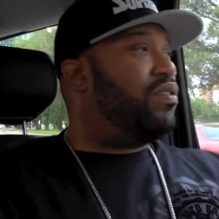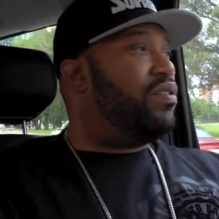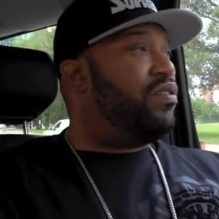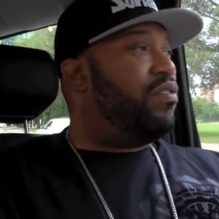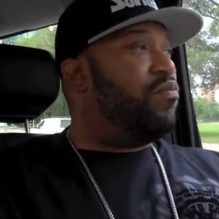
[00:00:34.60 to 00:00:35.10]

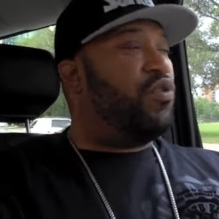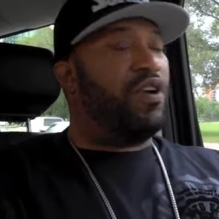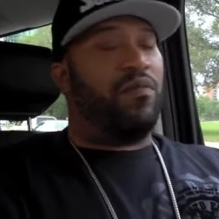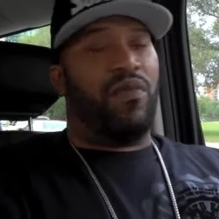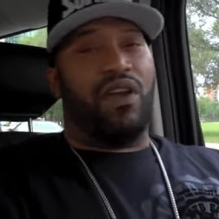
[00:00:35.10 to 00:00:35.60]
Good Morning
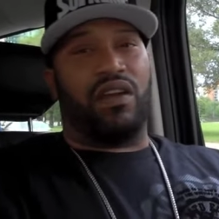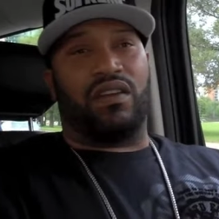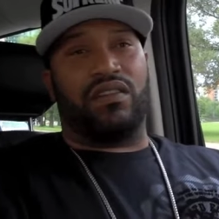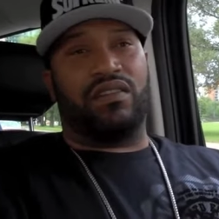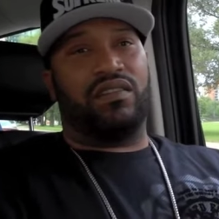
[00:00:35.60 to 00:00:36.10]
America.
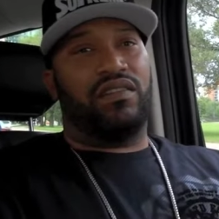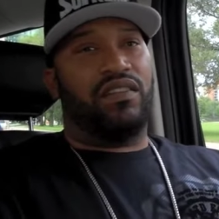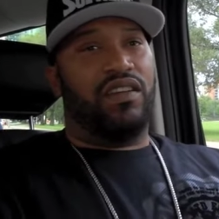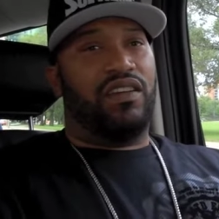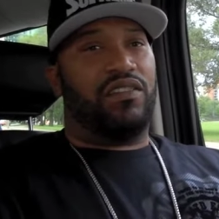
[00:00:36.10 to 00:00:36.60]
Like,
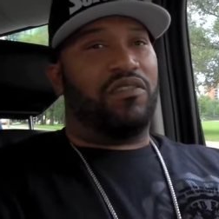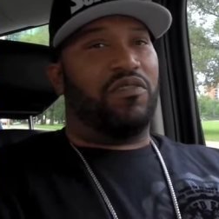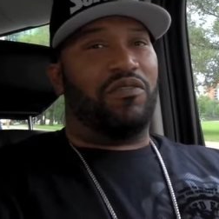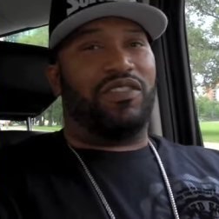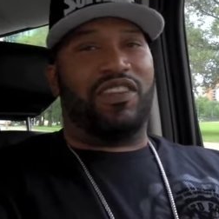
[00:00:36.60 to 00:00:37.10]
you know,
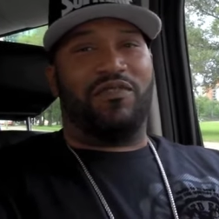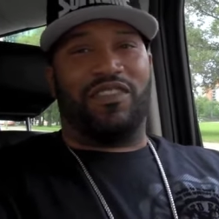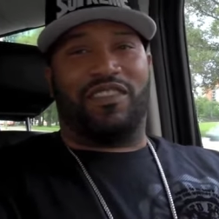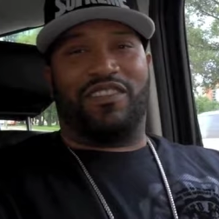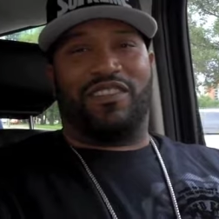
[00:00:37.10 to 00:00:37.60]
some
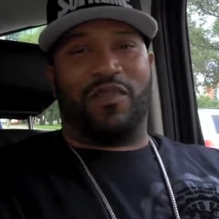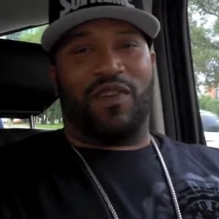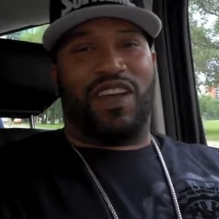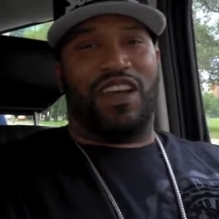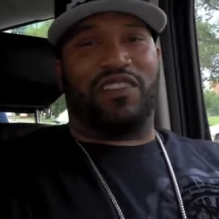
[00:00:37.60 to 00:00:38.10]
some
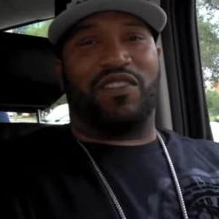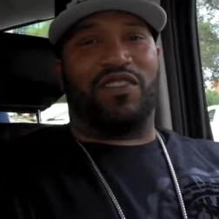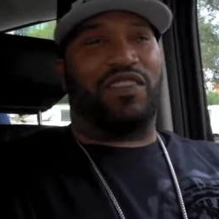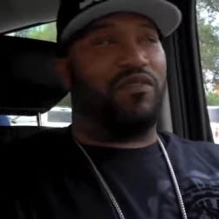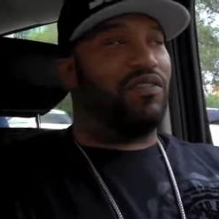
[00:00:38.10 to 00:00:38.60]
concert
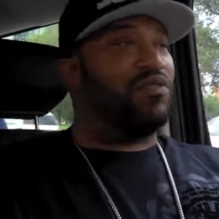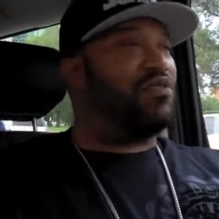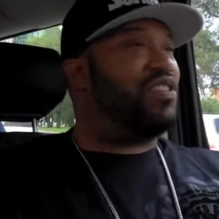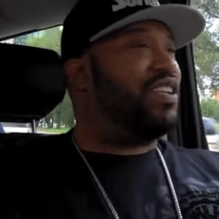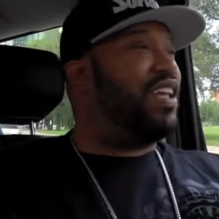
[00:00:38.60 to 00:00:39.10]
series and
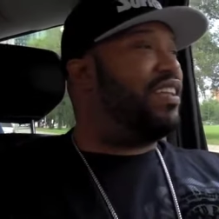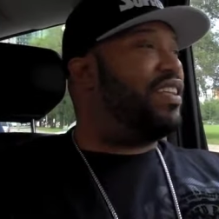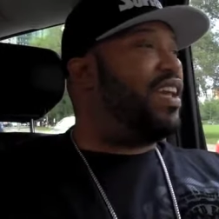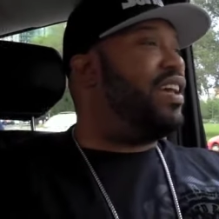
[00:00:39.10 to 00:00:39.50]
shit like, like that.